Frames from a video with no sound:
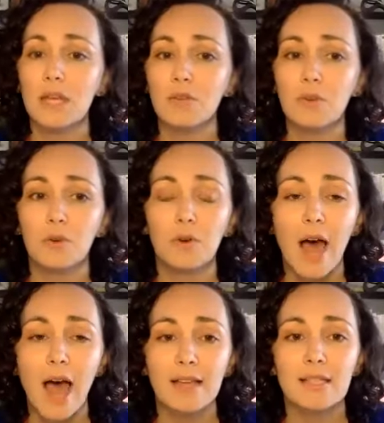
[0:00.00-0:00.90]

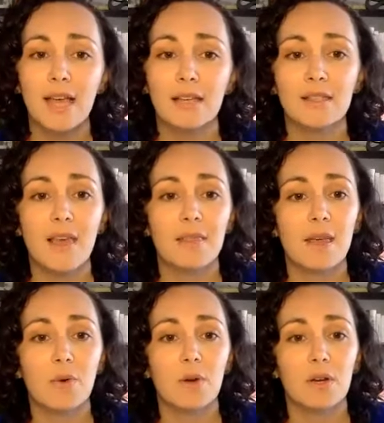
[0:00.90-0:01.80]
internal assets that
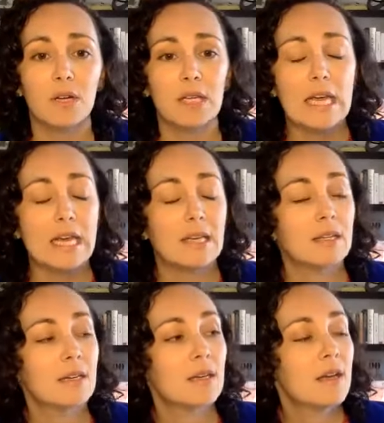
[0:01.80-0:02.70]
they were going to need.